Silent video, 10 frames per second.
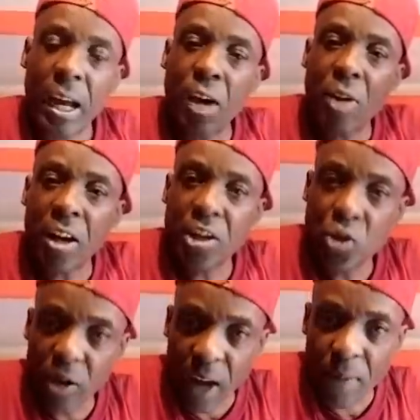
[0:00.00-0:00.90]
A ranking
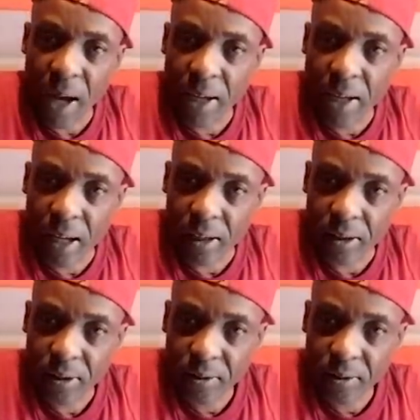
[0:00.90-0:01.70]
Trevor M idol.